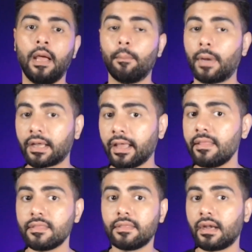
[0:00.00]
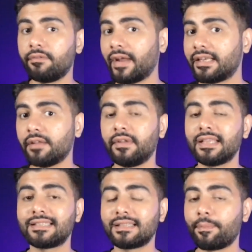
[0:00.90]
But again, their
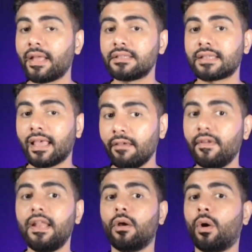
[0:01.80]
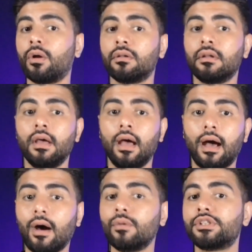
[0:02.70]
effectiveness depends heavily on
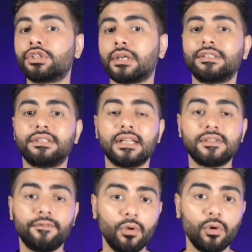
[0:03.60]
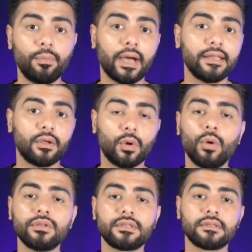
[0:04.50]
how the structure is viewed by the
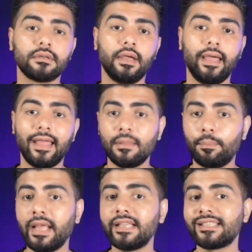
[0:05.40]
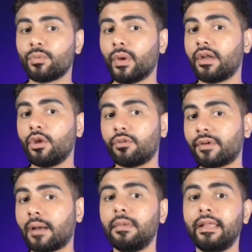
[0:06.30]
courts in the place where your
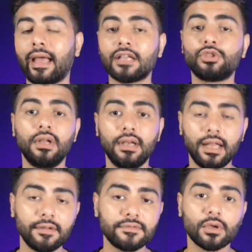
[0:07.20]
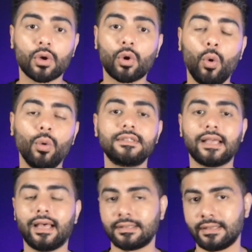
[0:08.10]
family actually lives or holds
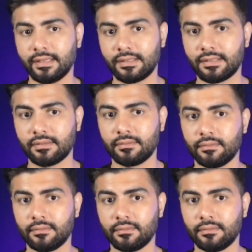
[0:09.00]
assets.